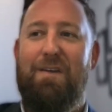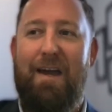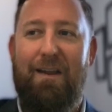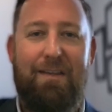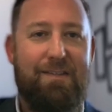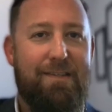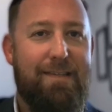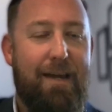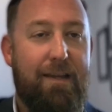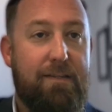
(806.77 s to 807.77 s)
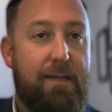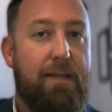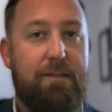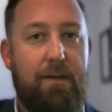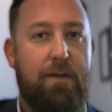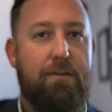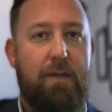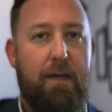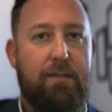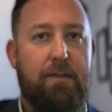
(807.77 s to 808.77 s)
down in San Antonio,
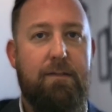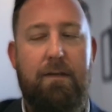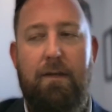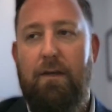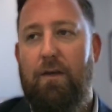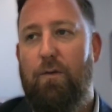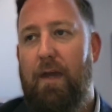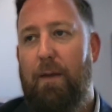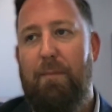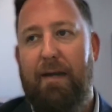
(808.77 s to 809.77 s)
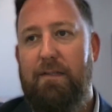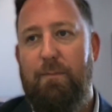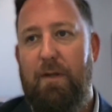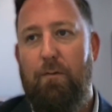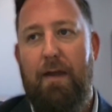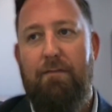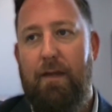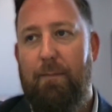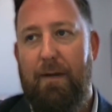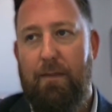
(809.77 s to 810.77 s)
Texas, who came back to me
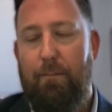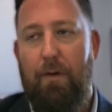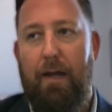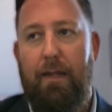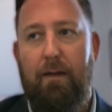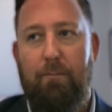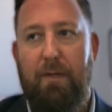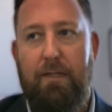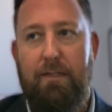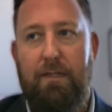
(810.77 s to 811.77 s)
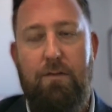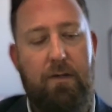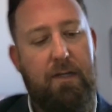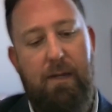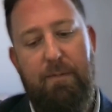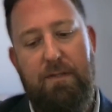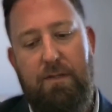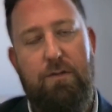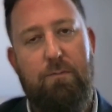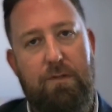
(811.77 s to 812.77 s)
raving about the product because he took a
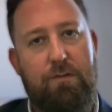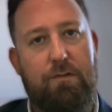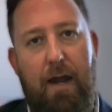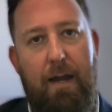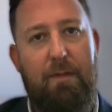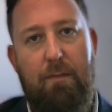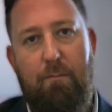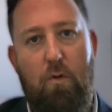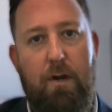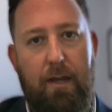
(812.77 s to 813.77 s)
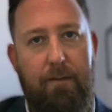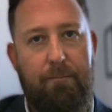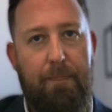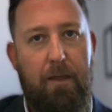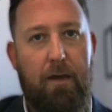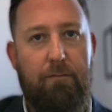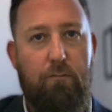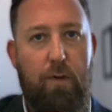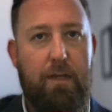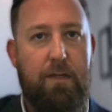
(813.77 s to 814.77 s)
deposition with Skribe in the morning of
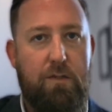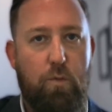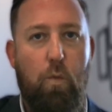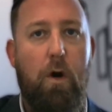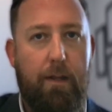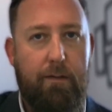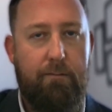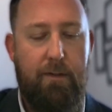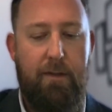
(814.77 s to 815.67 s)
witness one.